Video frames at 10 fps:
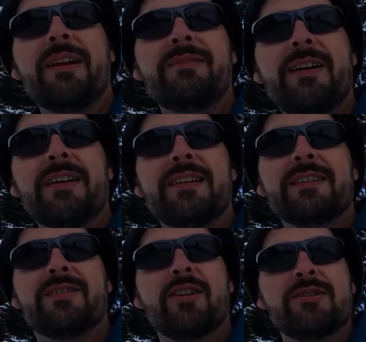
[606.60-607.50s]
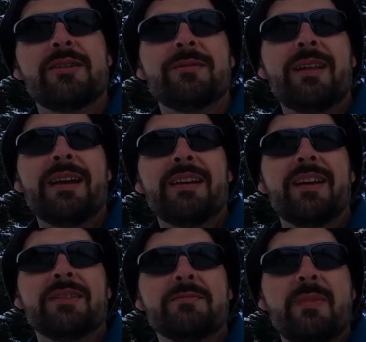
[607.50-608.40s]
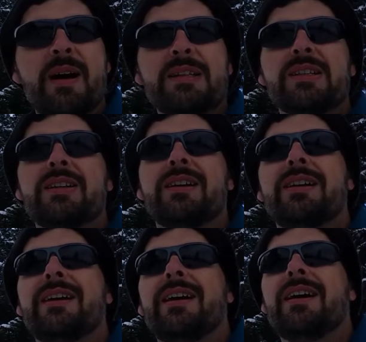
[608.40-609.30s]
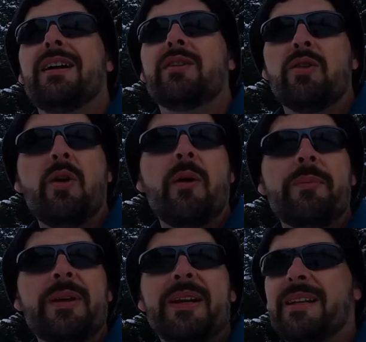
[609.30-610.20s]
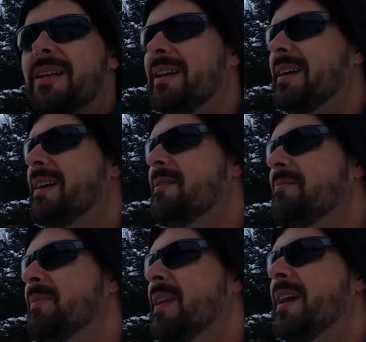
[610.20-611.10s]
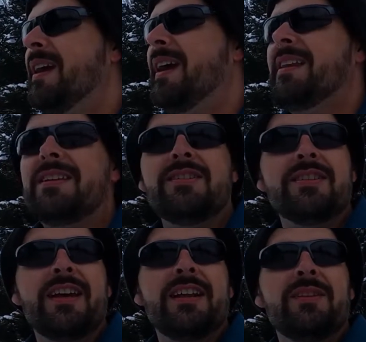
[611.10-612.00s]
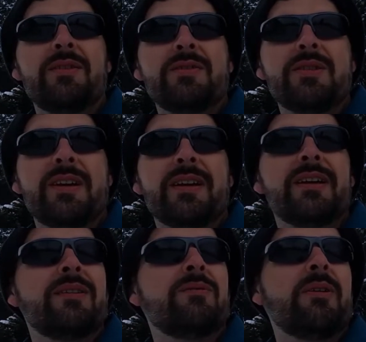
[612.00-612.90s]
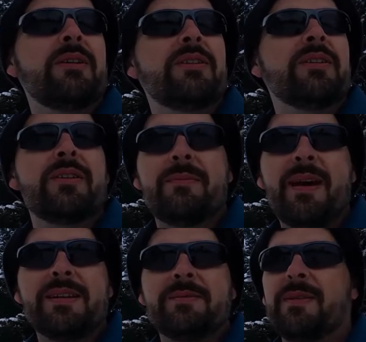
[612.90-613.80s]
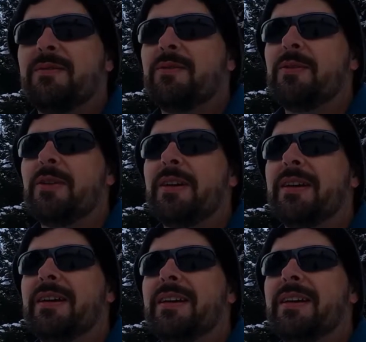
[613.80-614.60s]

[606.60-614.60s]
that I found that don't seem to like it as much grow up in it, and they just kind of lose their wonder and amazement for